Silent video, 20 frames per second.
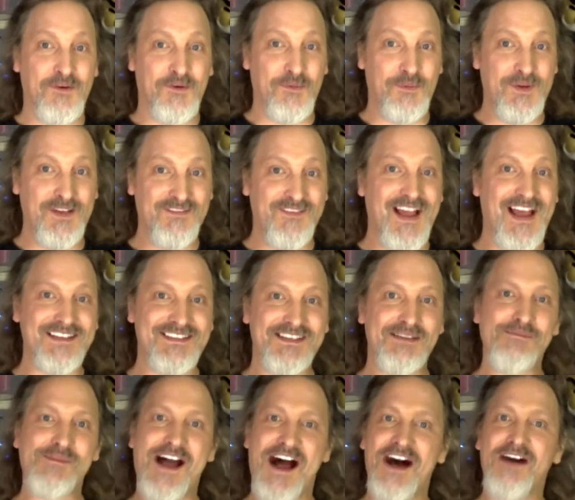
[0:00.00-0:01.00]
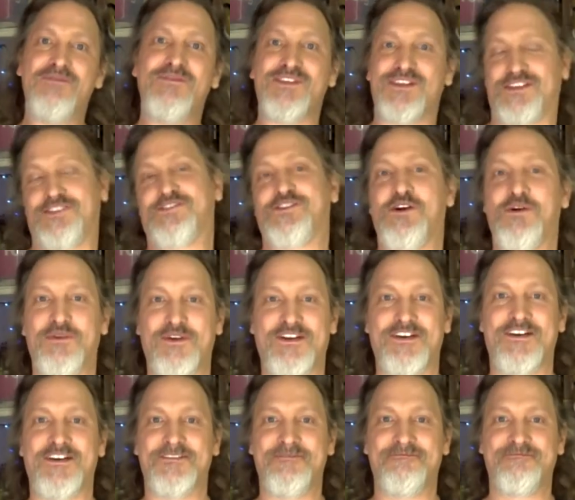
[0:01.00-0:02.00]
we've got some conflicts going
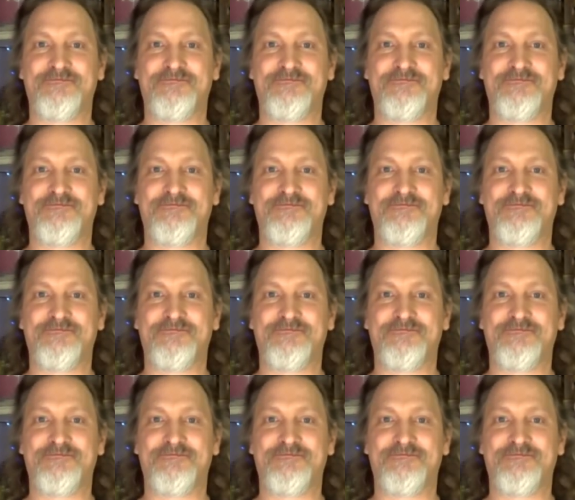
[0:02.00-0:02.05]
on.